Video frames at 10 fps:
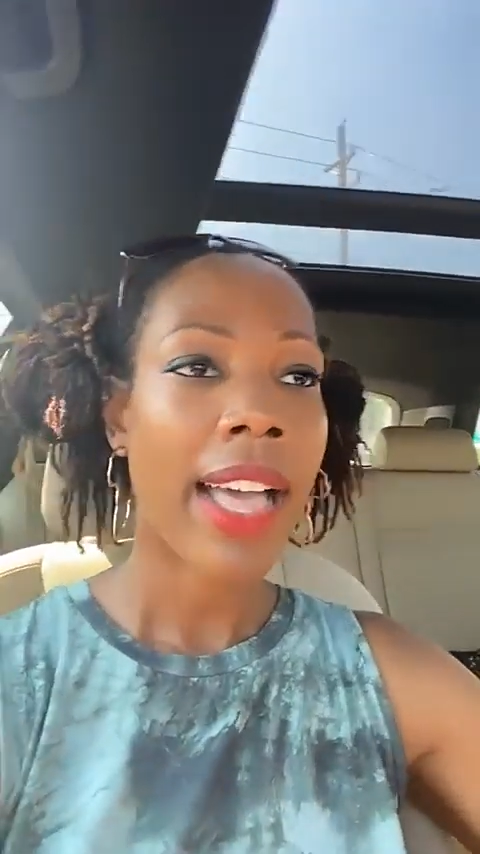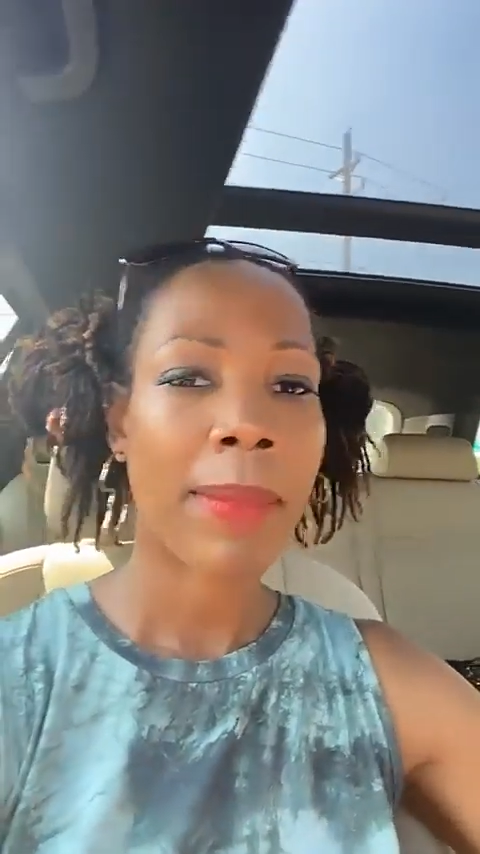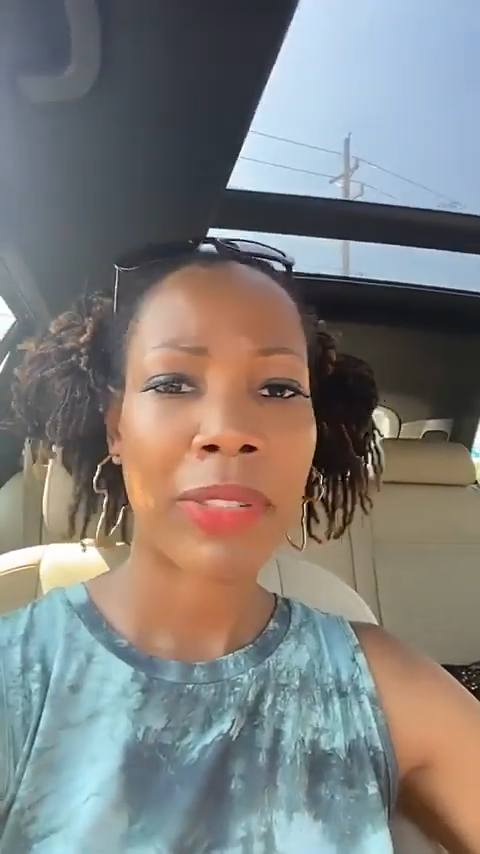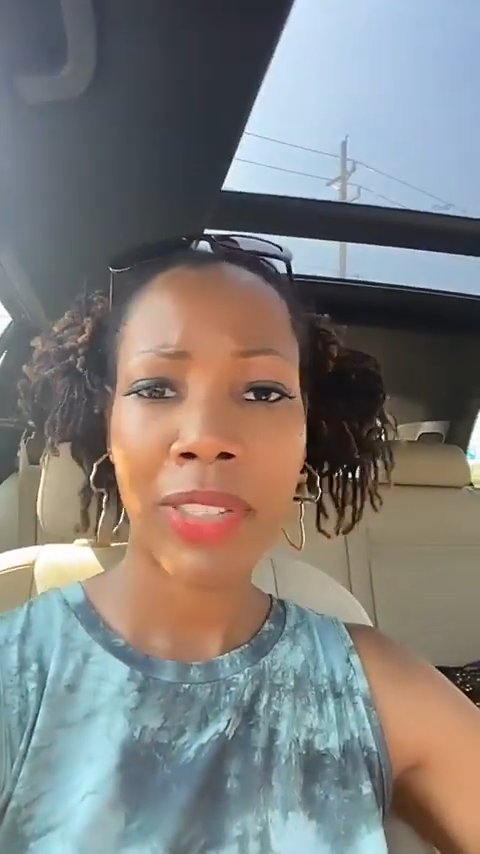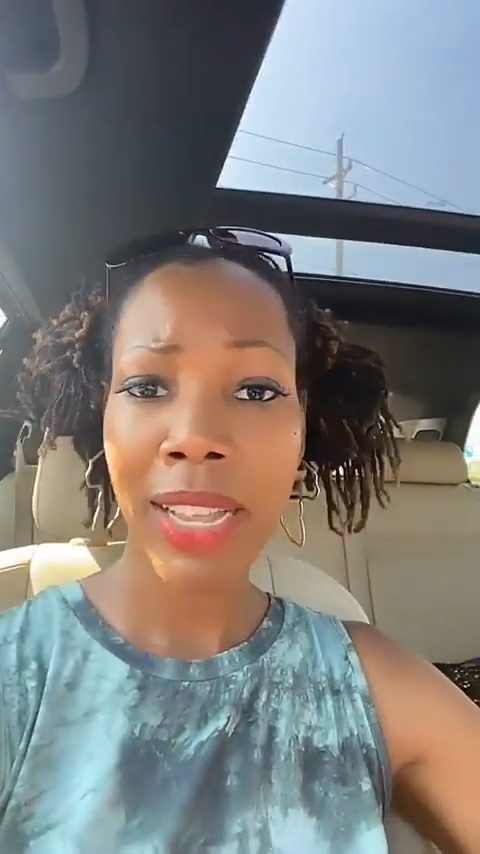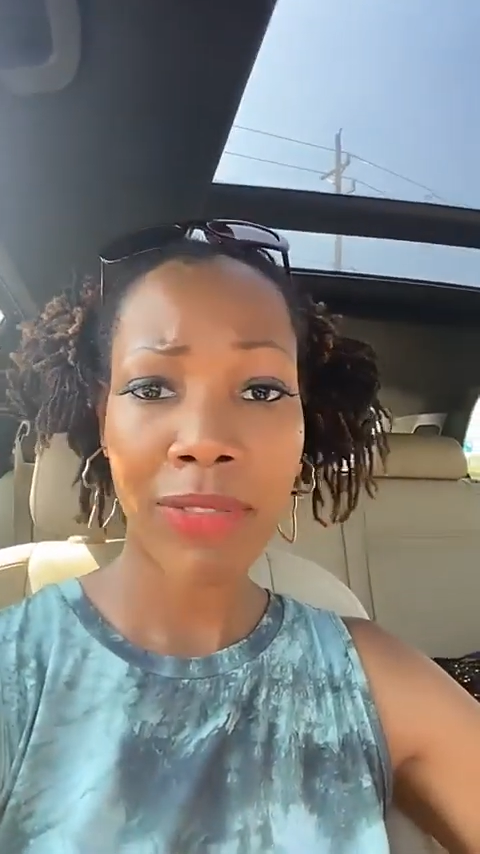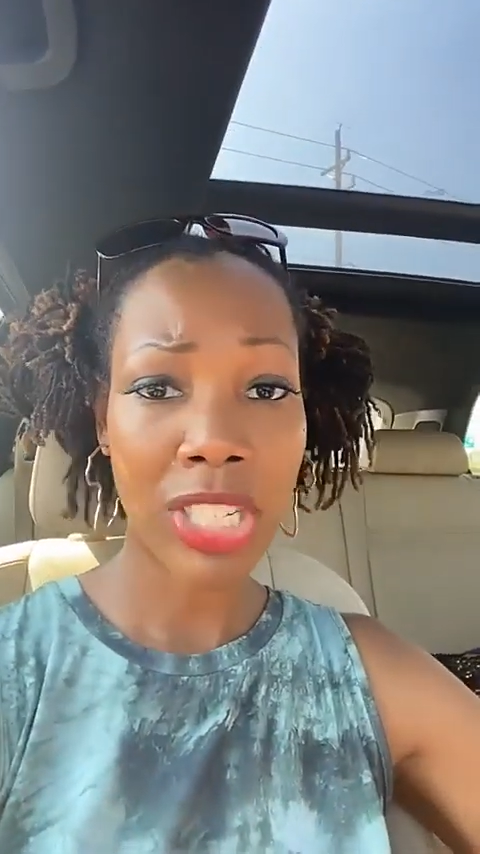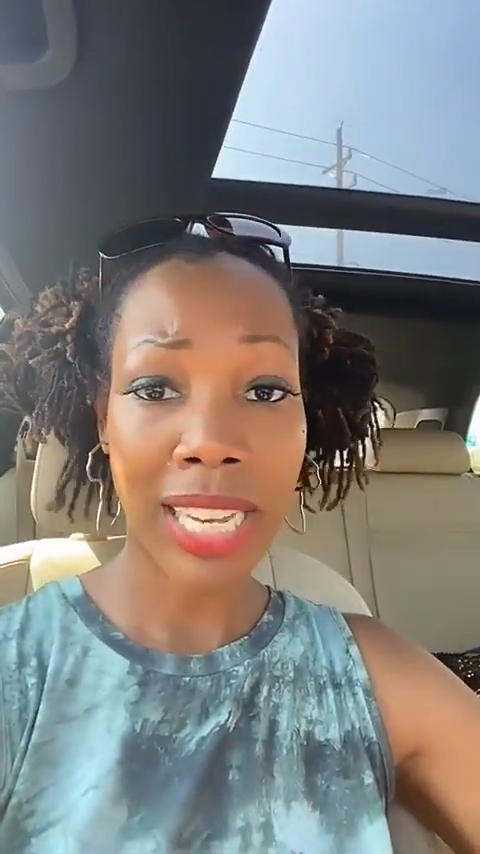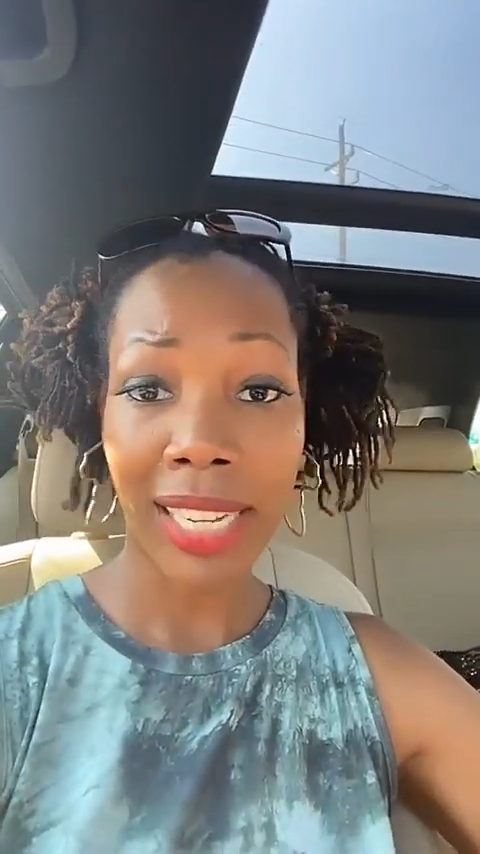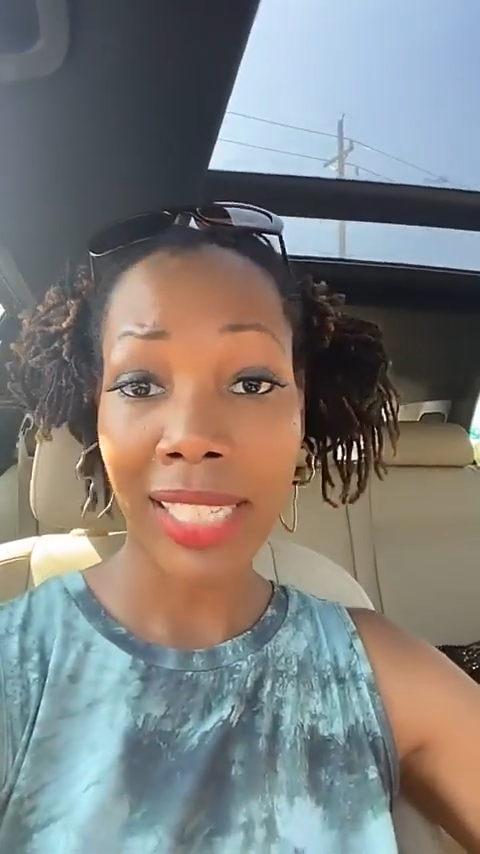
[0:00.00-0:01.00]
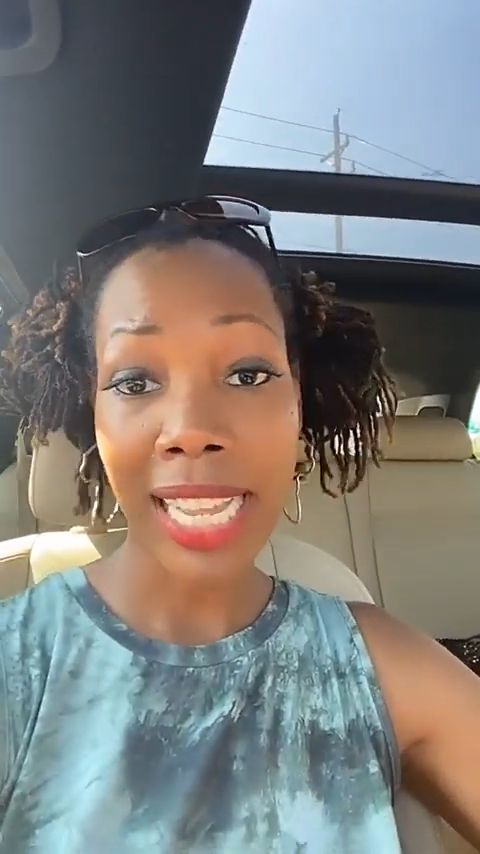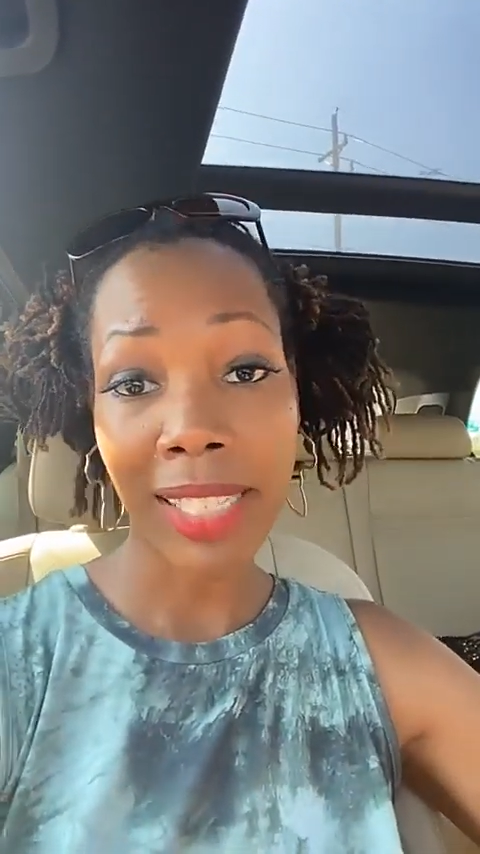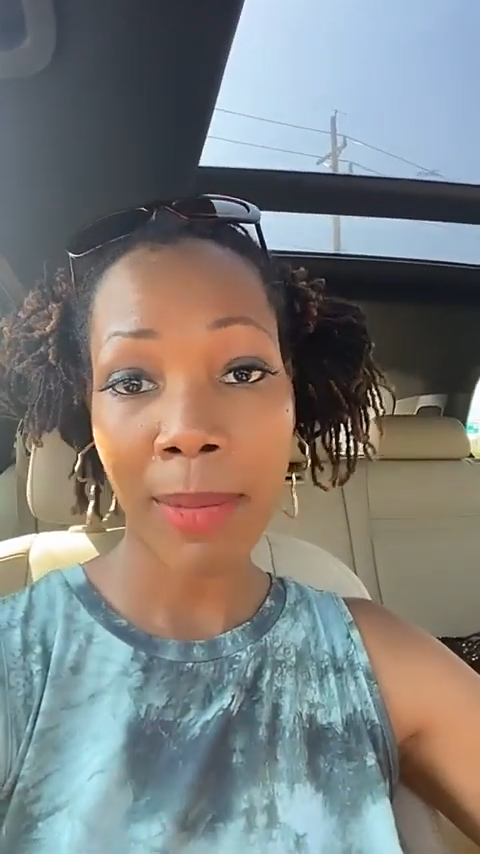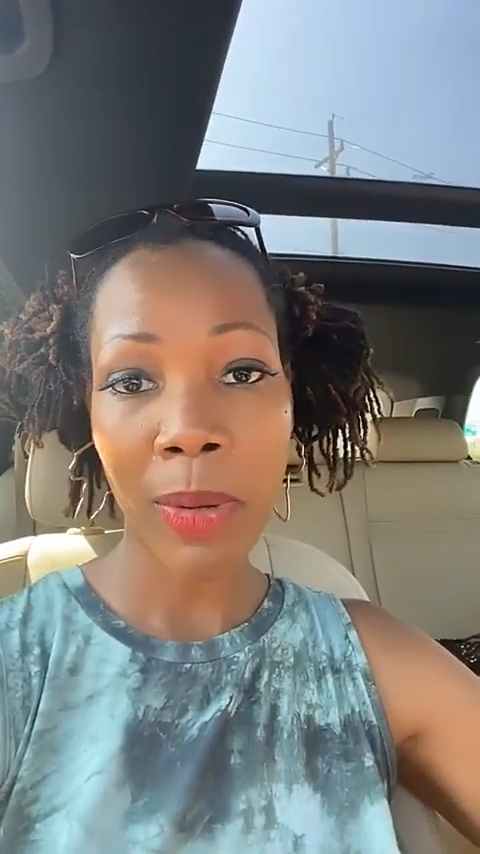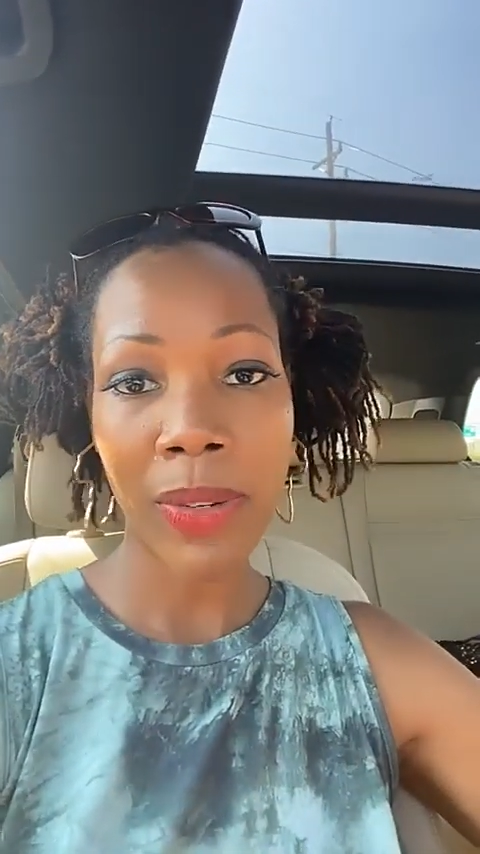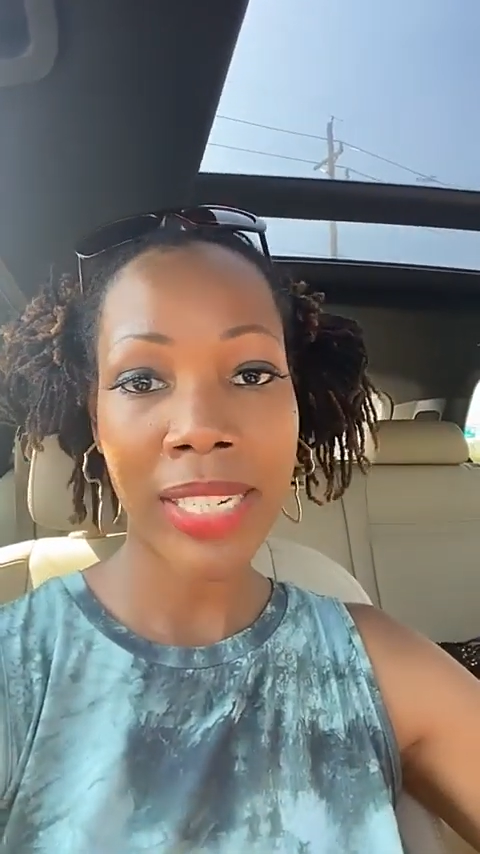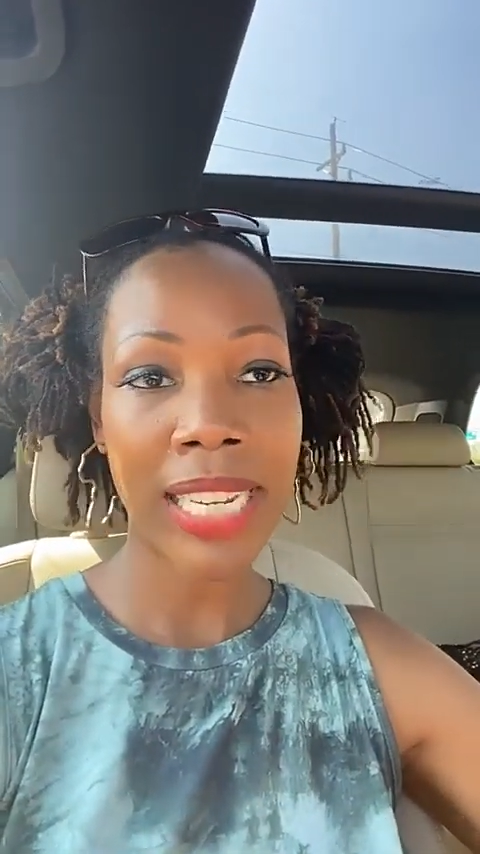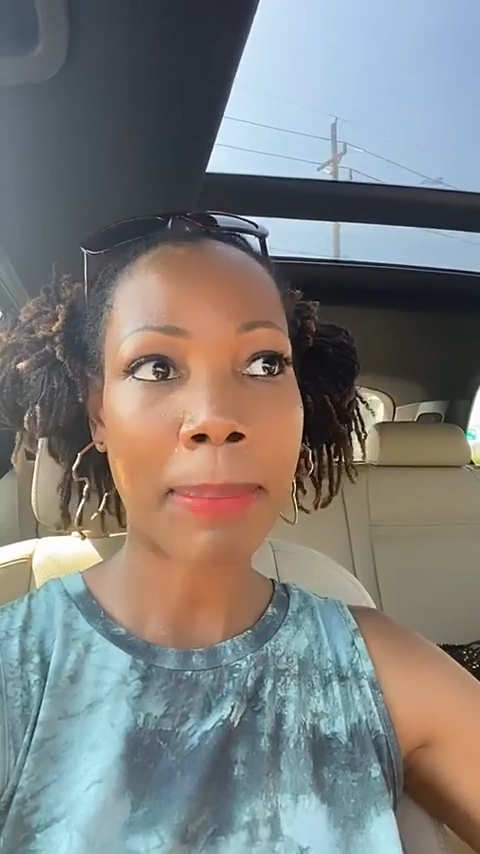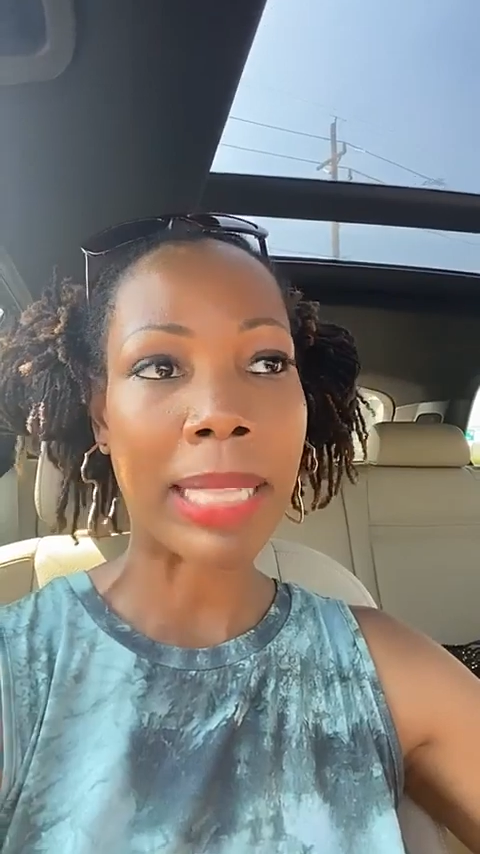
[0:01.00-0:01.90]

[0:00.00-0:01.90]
If you have just like a testimony,